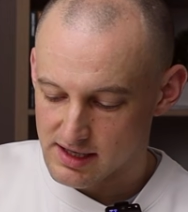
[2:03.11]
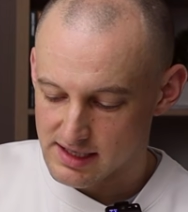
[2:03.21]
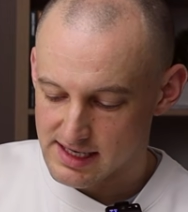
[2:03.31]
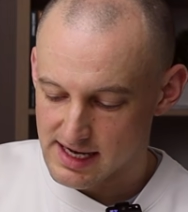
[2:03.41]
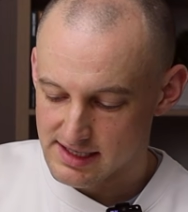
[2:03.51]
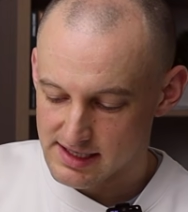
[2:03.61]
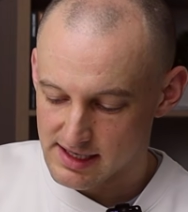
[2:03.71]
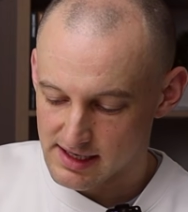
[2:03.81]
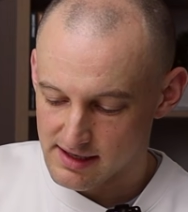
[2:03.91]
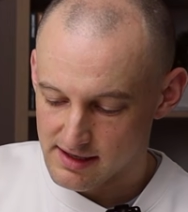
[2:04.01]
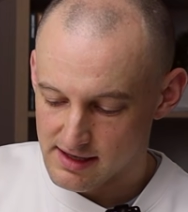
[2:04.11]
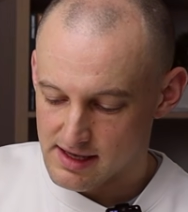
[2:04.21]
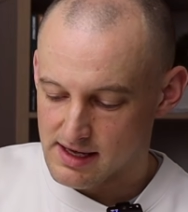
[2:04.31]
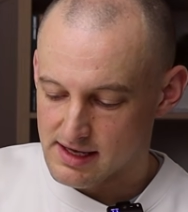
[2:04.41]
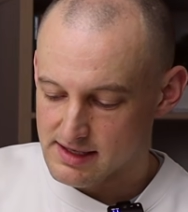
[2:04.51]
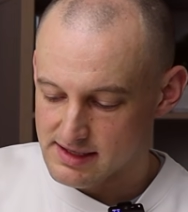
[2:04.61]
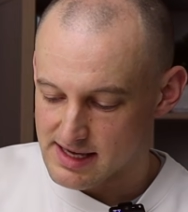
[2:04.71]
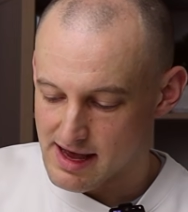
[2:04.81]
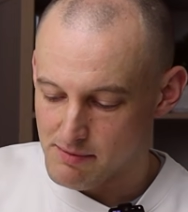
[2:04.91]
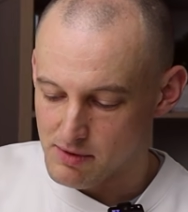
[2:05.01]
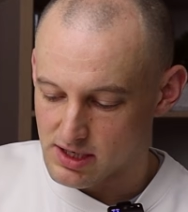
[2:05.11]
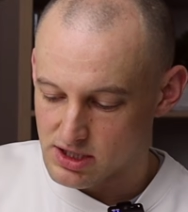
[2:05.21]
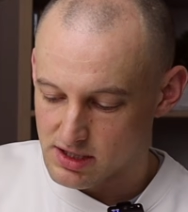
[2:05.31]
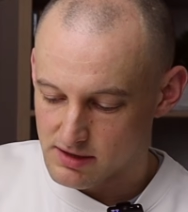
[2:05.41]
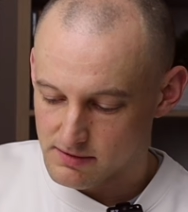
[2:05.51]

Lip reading: the testing sandwich.